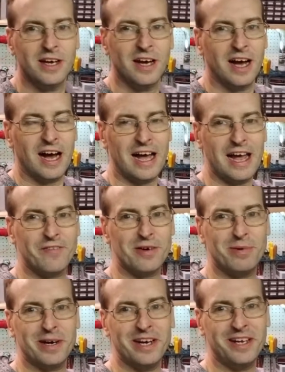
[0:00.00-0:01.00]
Hi
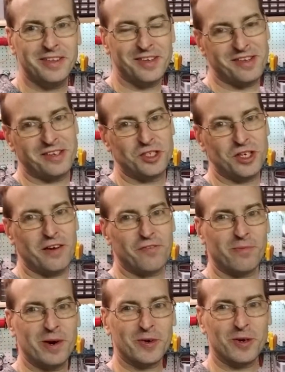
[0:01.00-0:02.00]
everybody, this is Jeff
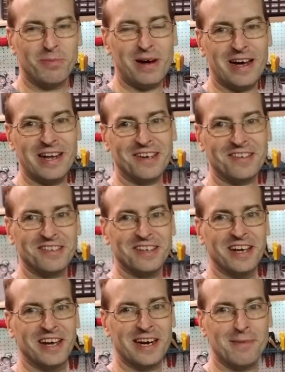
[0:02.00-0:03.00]
from Robotics,
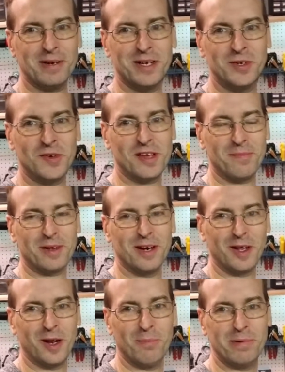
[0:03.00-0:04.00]
and I'm going to do something a
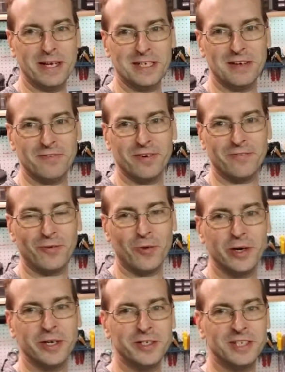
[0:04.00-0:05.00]
little bit different
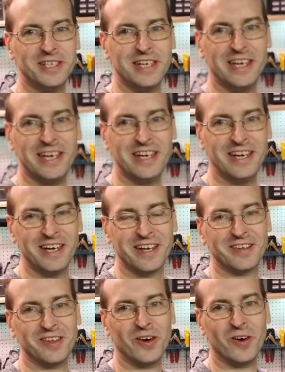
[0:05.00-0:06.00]
for you today.
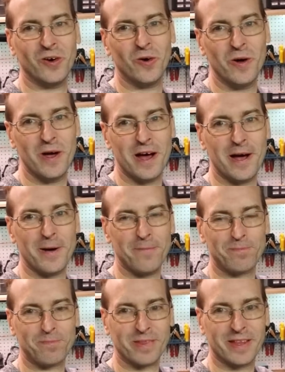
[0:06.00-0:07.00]
So
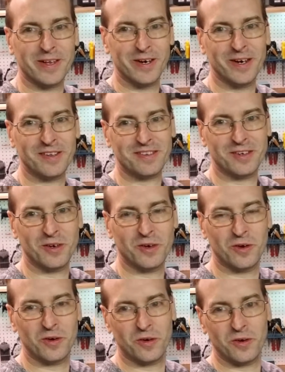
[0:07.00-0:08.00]
there's
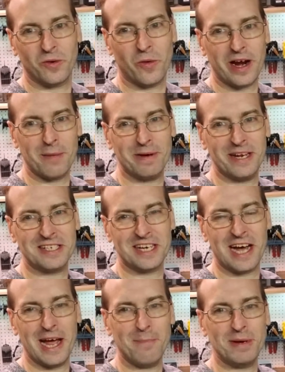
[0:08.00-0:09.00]
quite a bit of
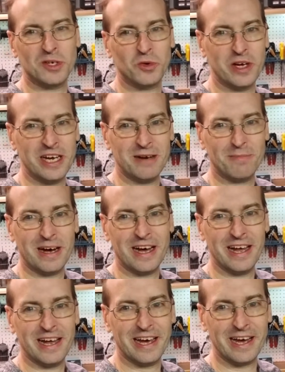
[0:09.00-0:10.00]
time between
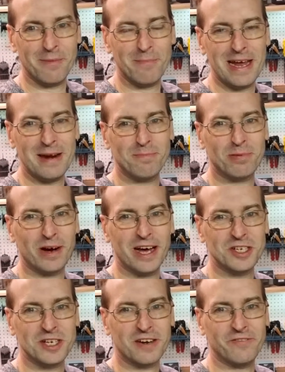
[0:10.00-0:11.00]
my main
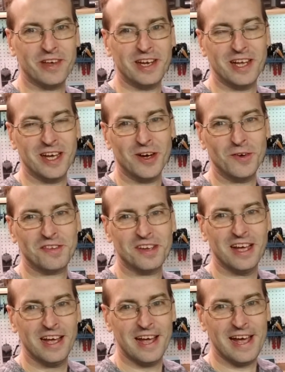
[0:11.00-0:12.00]
project videos,
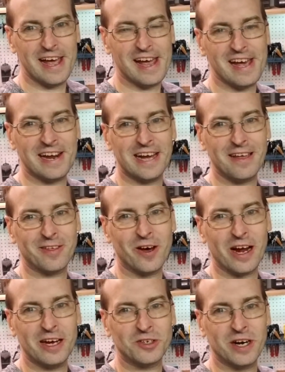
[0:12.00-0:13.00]
and I
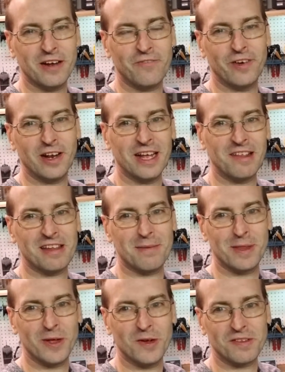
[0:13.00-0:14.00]
thought I'd try to fill in some
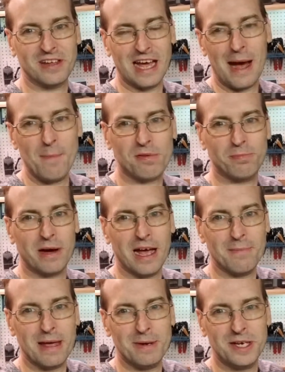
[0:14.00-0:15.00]
of those gaps by
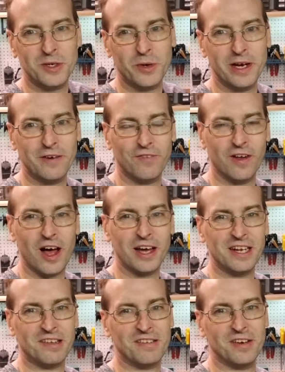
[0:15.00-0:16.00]
maybe doing a
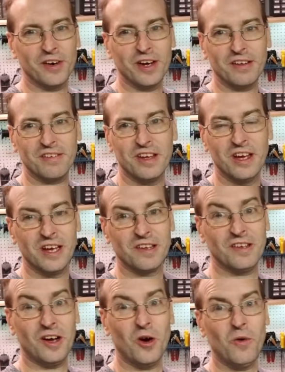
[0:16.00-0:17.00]
vlogging series.
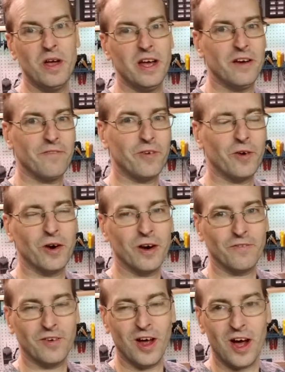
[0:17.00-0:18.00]
So
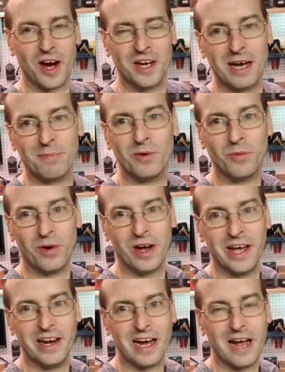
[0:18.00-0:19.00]
for vlog number
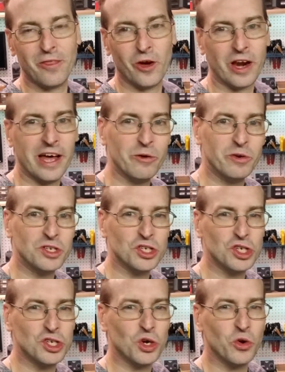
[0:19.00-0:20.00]
1, I thought I would
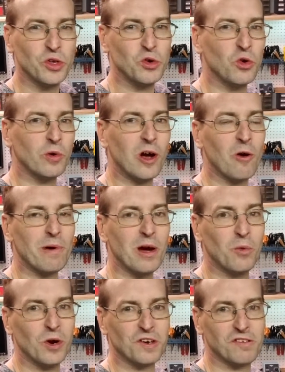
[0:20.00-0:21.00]
just show you around my
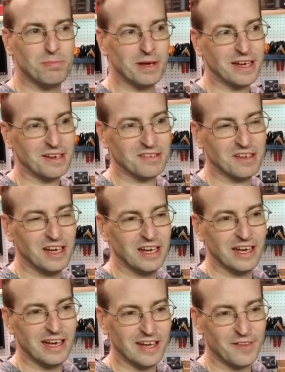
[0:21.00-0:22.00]
workspace.
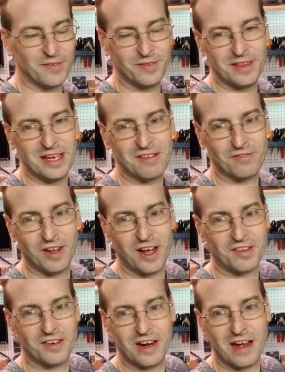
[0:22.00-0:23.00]
And these
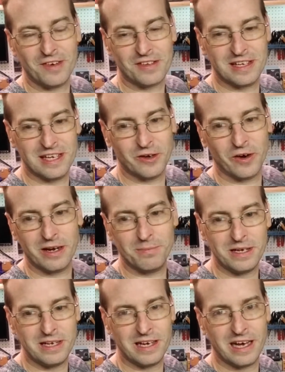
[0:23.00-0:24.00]
vlogs are obviously going to
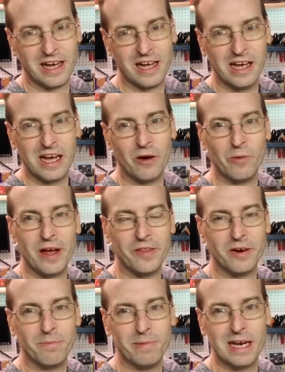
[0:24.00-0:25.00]
be a
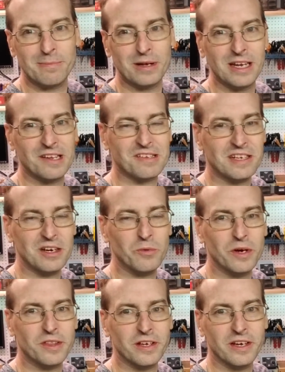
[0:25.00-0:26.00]
rather minimalistic
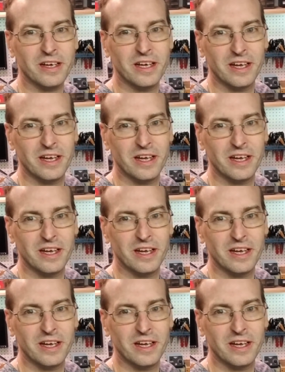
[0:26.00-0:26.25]
with a